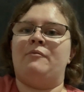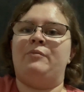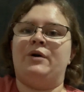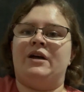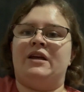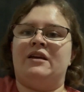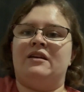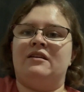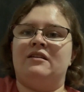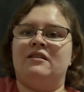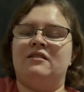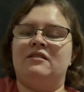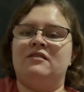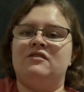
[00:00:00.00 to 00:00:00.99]
but
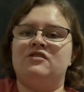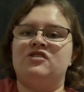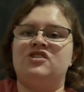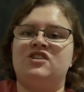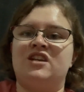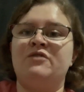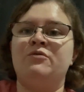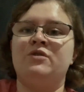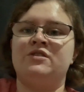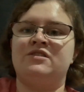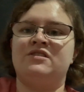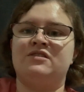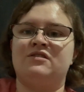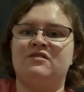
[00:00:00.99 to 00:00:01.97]
she
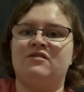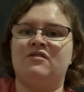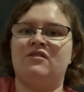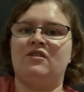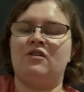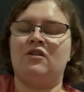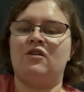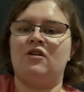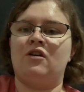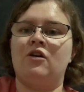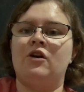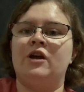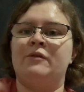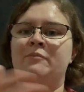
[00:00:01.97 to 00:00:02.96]
was
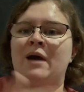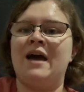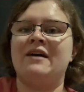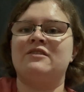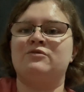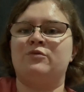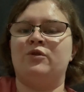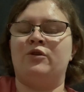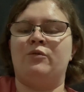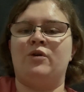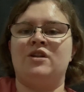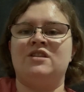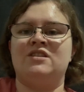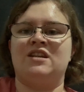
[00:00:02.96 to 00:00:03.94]
her and Max were the
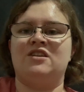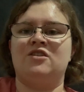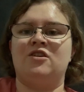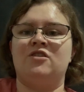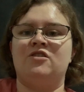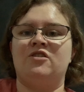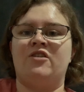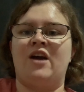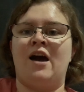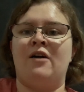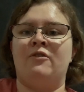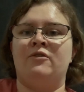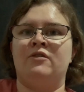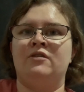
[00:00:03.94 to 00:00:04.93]
ones that turned
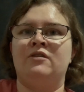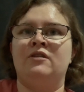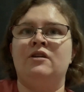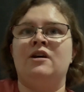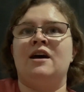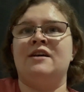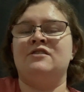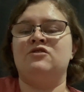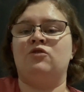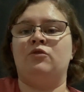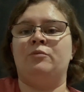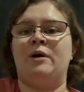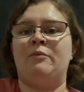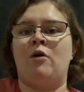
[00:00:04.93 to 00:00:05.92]
around and
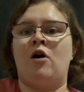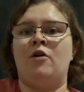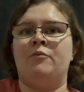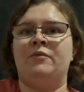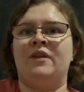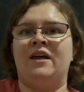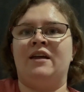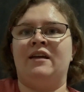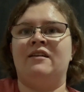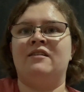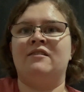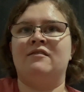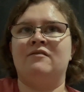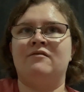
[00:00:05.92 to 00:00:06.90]
told my mom like
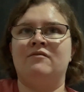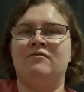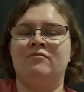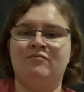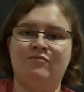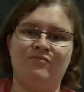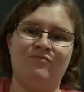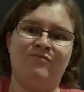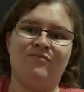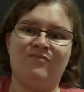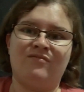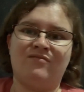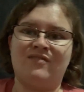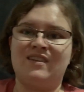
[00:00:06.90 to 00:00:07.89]

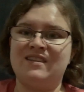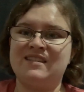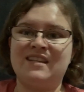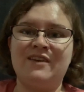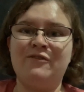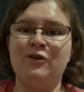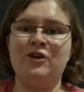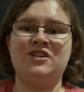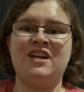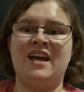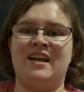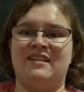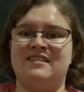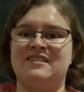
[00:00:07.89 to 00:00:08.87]
let's give her a
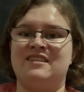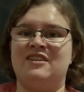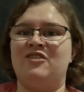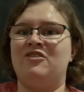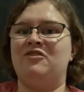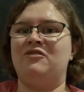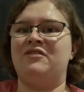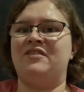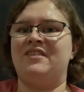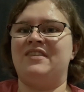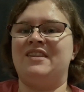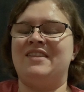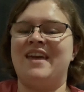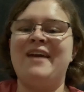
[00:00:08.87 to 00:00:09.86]
chance you know
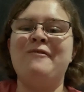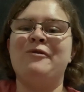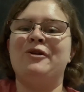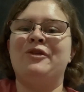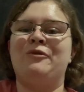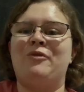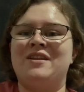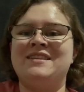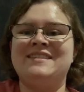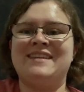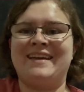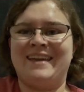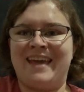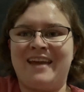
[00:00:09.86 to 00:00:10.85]
they were the ones
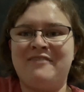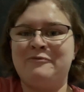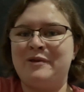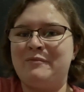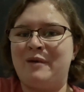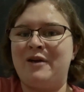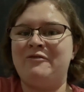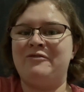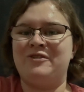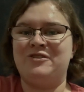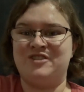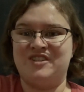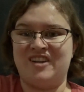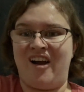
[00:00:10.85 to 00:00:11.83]
that gave me my
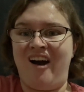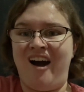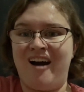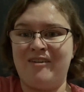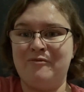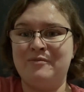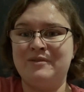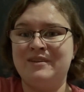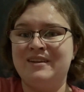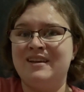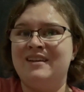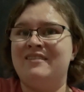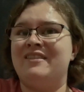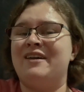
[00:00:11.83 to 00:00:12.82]
first job
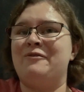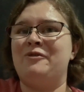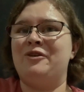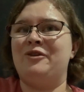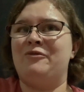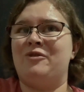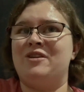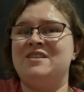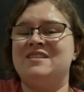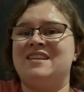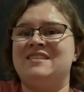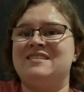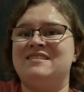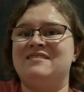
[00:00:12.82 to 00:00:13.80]
they were the ones that